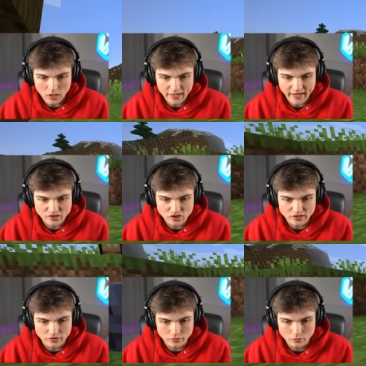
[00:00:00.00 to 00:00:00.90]
I
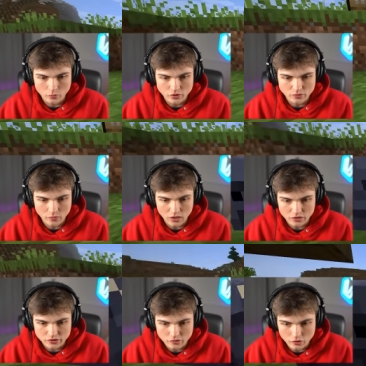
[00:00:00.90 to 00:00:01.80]
actually don't know what you are.
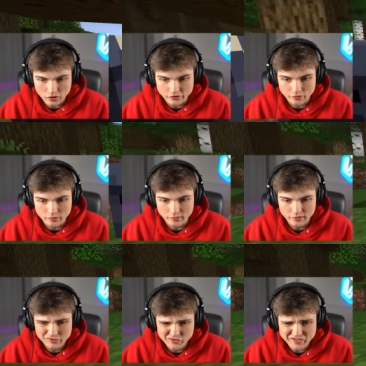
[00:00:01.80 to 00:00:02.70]
You're
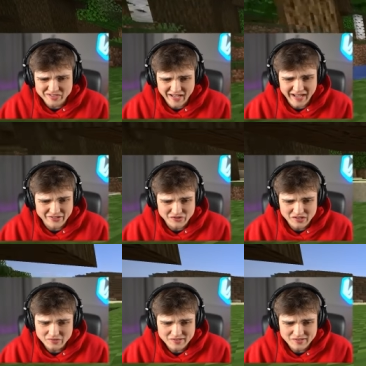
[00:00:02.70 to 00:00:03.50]
adorable. You look sad, Jago.